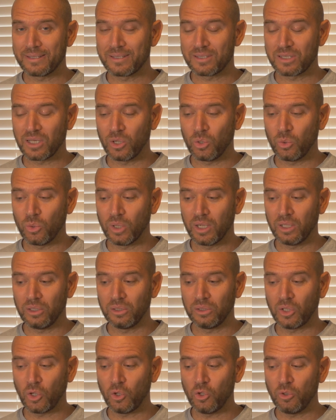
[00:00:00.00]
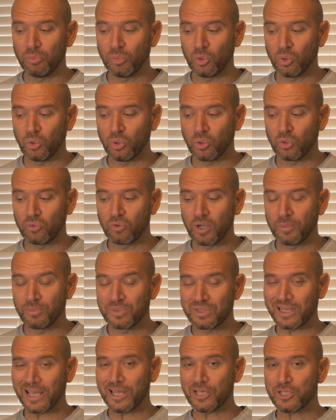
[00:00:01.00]
So no more
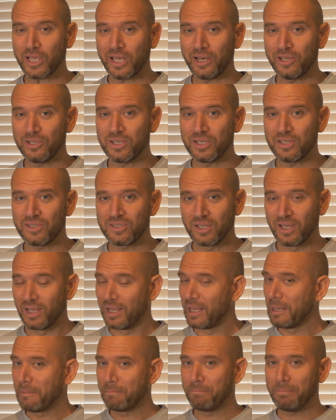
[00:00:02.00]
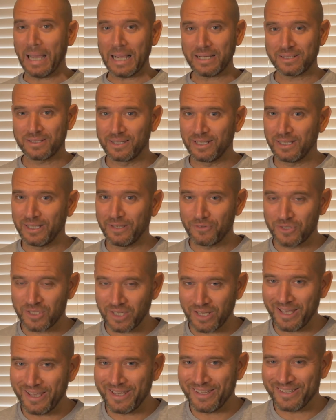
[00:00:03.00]
stair challenges. Back to the lifts
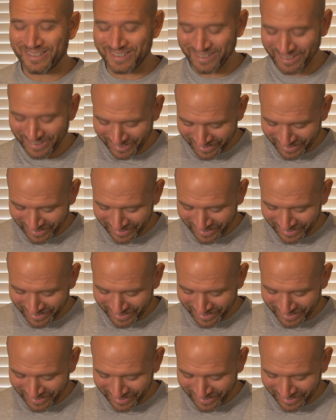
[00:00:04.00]
it is.